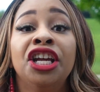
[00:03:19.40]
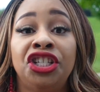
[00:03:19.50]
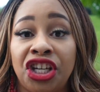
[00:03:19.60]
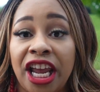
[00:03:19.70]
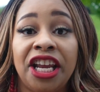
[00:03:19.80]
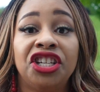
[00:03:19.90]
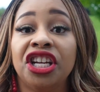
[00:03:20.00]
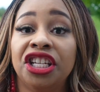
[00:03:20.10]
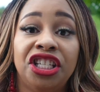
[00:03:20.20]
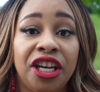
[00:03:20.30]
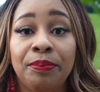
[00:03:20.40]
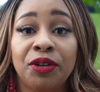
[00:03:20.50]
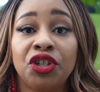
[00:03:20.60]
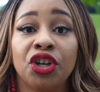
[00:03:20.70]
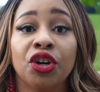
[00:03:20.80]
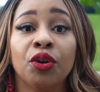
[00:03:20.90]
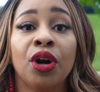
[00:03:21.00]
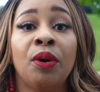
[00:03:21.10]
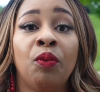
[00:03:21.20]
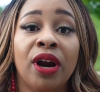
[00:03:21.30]
change in temperature
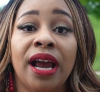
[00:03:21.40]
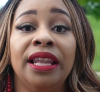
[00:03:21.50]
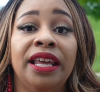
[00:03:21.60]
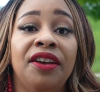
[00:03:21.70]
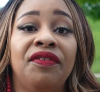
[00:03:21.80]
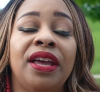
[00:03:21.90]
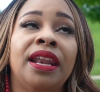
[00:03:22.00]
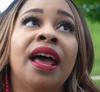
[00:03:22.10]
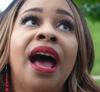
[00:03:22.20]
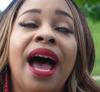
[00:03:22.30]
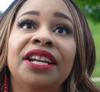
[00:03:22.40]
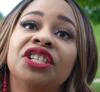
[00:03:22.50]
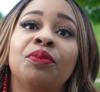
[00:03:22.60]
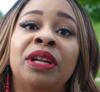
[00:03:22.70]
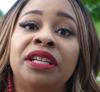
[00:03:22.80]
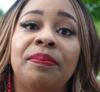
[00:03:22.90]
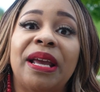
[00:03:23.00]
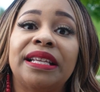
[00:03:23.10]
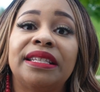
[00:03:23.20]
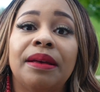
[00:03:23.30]
where I live, and I just wanted to
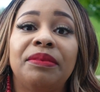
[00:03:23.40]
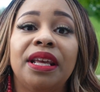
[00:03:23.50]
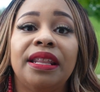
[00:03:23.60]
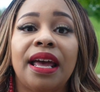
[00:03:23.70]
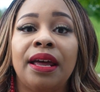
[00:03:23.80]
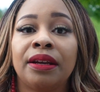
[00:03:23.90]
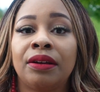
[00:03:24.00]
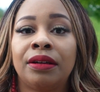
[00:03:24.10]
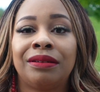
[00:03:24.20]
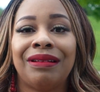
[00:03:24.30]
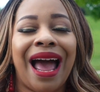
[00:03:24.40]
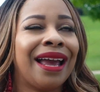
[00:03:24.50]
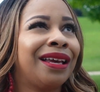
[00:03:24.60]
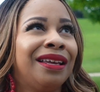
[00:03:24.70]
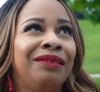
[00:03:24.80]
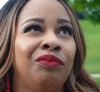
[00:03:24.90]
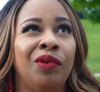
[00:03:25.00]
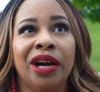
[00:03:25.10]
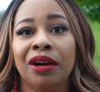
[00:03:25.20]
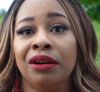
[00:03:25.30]
make something that I could
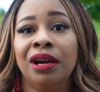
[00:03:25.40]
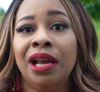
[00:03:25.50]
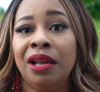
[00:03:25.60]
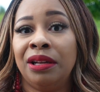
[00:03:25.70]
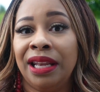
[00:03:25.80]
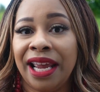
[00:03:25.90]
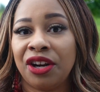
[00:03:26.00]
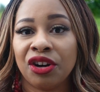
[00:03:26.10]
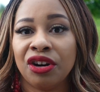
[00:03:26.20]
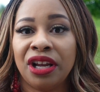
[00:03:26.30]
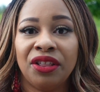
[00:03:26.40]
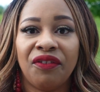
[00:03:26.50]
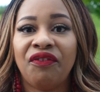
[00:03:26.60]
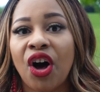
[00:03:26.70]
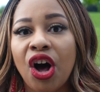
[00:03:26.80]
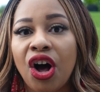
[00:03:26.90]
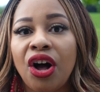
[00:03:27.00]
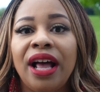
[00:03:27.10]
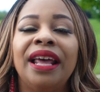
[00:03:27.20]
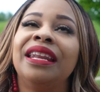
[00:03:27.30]
wear later in the
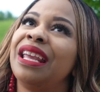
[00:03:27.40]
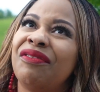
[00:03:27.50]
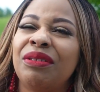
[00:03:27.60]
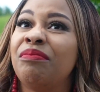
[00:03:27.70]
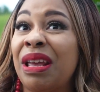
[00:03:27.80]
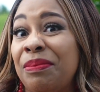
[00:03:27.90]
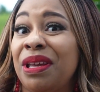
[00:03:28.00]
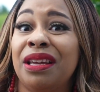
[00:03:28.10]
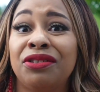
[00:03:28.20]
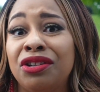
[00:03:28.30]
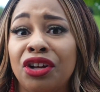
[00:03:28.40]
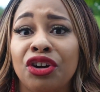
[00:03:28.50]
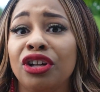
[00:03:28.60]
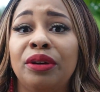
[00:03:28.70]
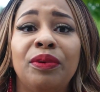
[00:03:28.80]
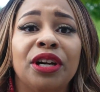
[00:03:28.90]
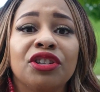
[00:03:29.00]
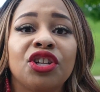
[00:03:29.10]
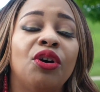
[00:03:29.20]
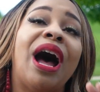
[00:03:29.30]
fall and even maybe into the early winter.
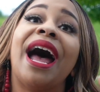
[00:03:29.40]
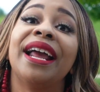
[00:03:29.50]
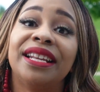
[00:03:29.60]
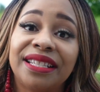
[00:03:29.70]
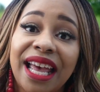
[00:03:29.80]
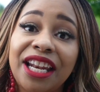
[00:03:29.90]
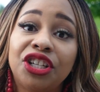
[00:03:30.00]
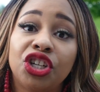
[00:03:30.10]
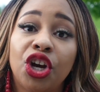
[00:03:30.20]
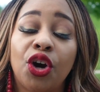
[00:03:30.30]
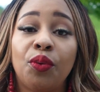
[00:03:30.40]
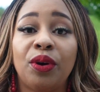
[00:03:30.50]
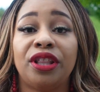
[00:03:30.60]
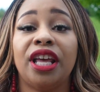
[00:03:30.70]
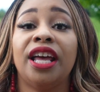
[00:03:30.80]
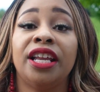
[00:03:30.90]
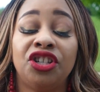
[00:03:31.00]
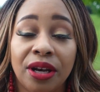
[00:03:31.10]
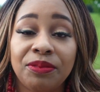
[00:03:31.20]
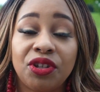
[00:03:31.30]
So I decided to go with a
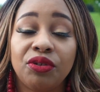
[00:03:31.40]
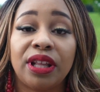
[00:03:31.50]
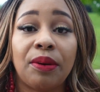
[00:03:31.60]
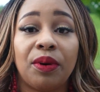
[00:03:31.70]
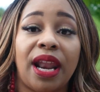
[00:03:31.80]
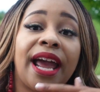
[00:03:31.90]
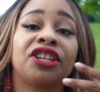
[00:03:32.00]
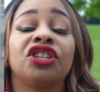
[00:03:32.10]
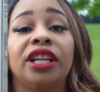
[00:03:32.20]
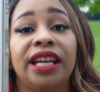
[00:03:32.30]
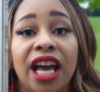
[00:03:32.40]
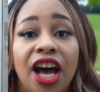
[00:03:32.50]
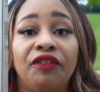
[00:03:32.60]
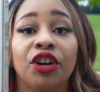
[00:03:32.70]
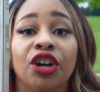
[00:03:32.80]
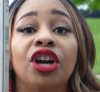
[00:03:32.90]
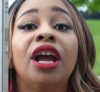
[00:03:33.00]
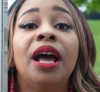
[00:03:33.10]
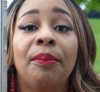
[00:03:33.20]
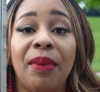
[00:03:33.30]
jumpsuit that would actually cover
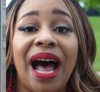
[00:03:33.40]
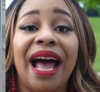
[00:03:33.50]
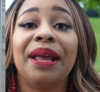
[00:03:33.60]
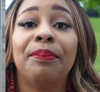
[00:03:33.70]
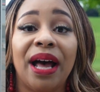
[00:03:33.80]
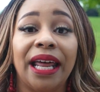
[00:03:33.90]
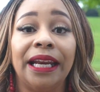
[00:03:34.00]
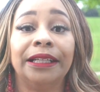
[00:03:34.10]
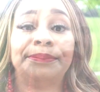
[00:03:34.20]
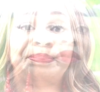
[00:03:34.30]
my body.